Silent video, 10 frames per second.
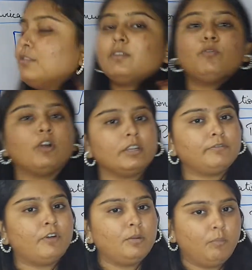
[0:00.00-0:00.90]
the
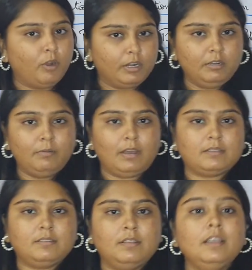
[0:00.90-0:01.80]
waterfall model
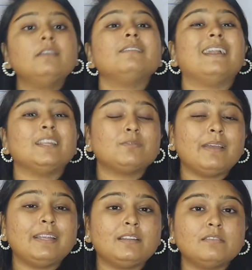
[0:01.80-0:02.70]
works. That is
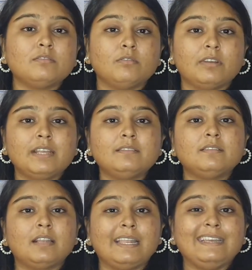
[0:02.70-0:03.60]
why it is known as
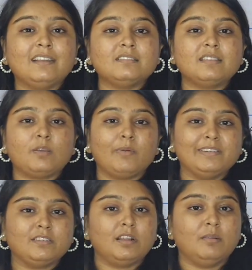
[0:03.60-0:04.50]
linear sequential